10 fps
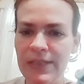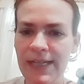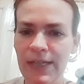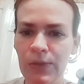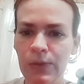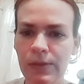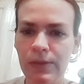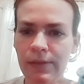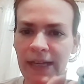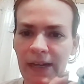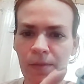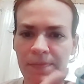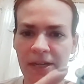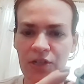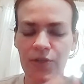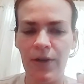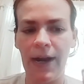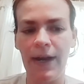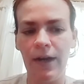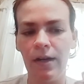teal that almost matches her
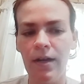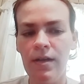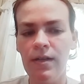hair